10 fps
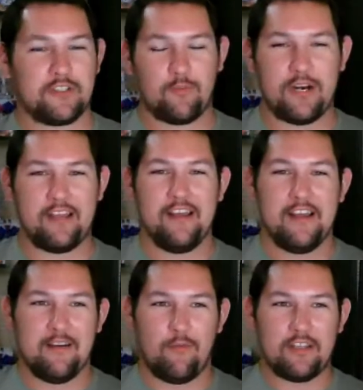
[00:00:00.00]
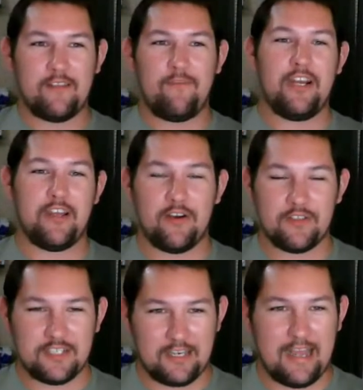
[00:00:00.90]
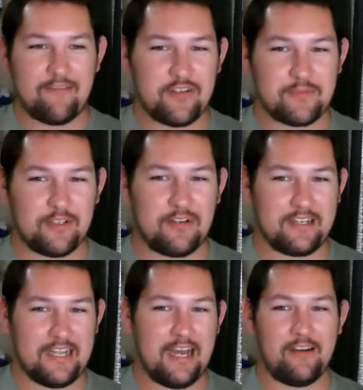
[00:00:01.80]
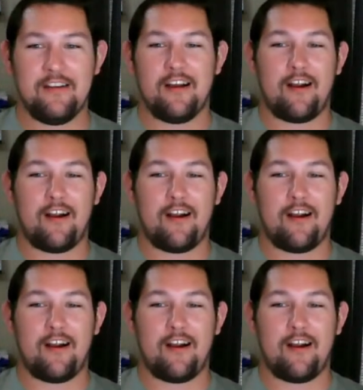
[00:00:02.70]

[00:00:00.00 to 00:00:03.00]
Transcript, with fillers: So what what the videos and live streams look like now